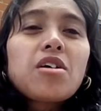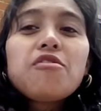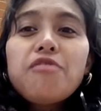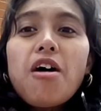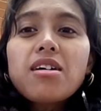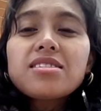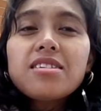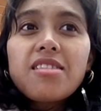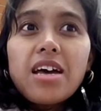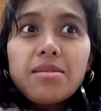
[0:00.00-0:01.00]
focus
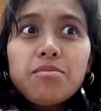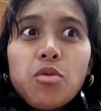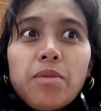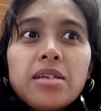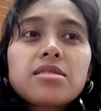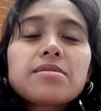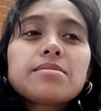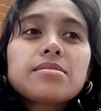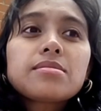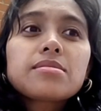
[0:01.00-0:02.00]
on that moment.
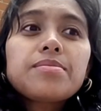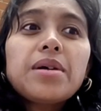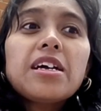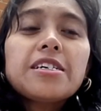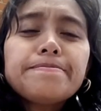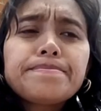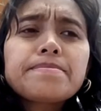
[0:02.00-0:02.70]
Parang